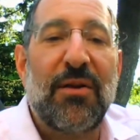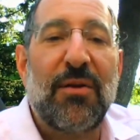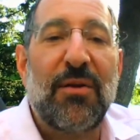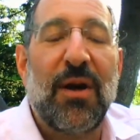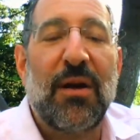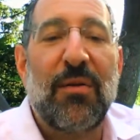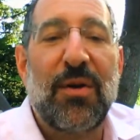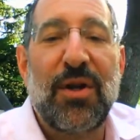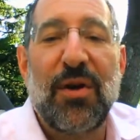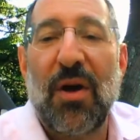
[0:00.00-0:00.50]

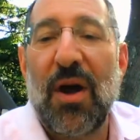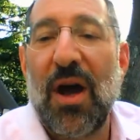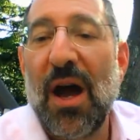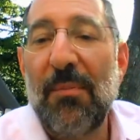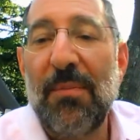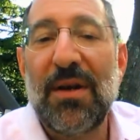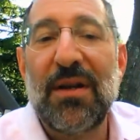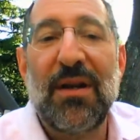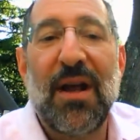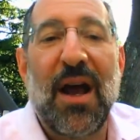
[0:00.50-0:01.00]
you, you're
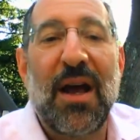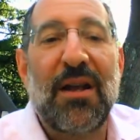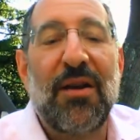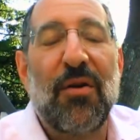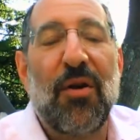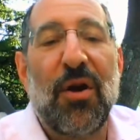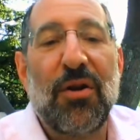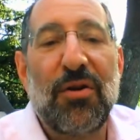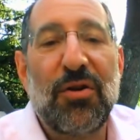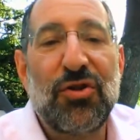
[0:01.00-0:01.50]
up at night,
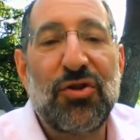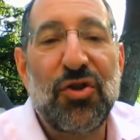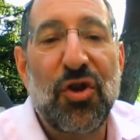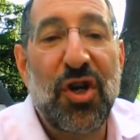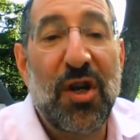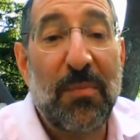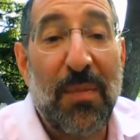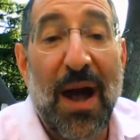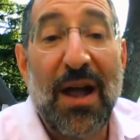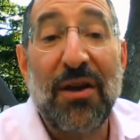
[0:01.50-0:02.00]
you're on your
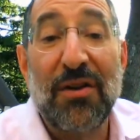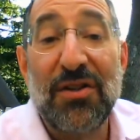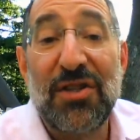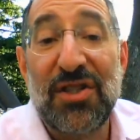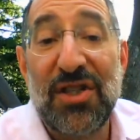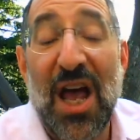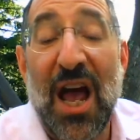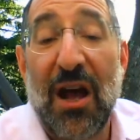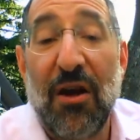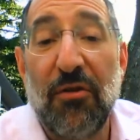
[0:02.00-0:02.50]
journey by
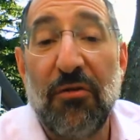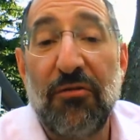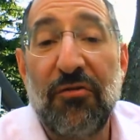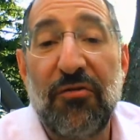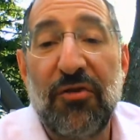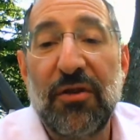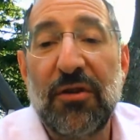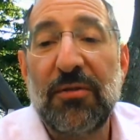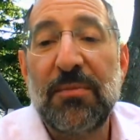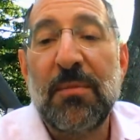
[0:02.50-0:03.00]

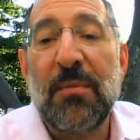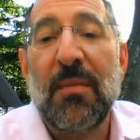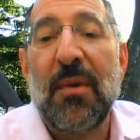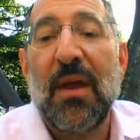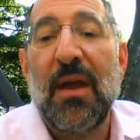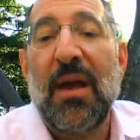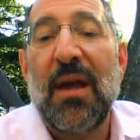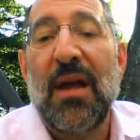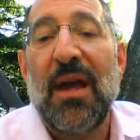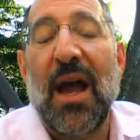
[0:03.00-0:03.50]
yourself,
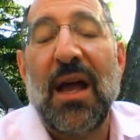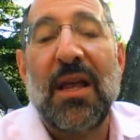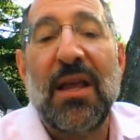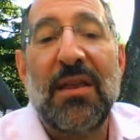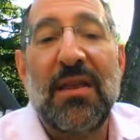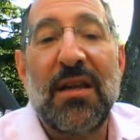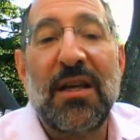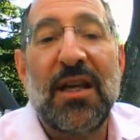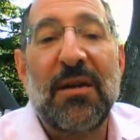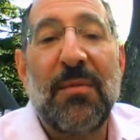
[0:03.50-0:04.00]
and
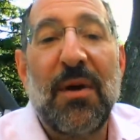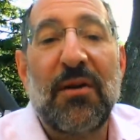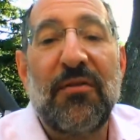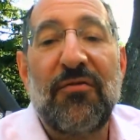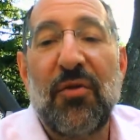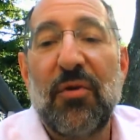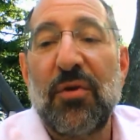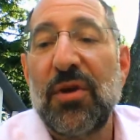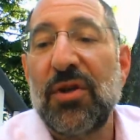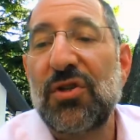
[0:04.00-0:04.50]
you think about
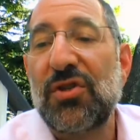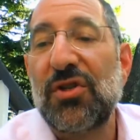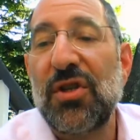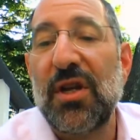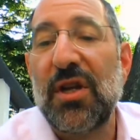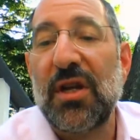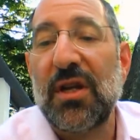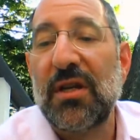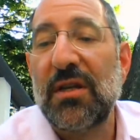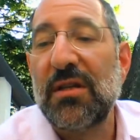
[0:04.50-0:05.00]
foolish
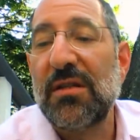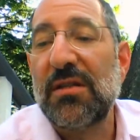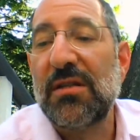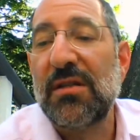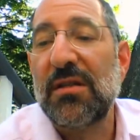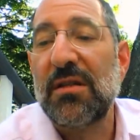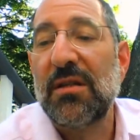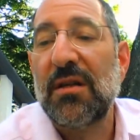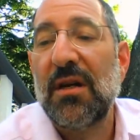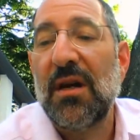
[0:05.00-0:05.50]

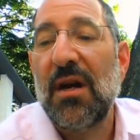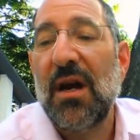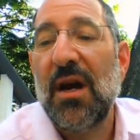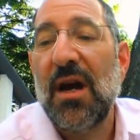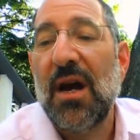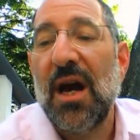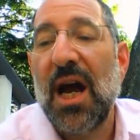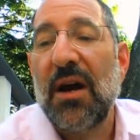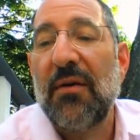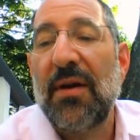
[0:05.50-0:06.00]
things.
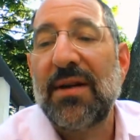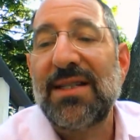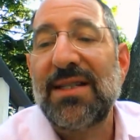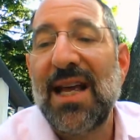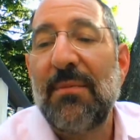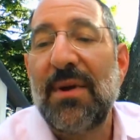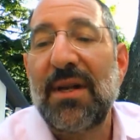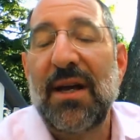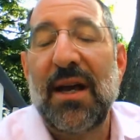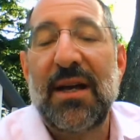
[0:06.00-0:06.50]
This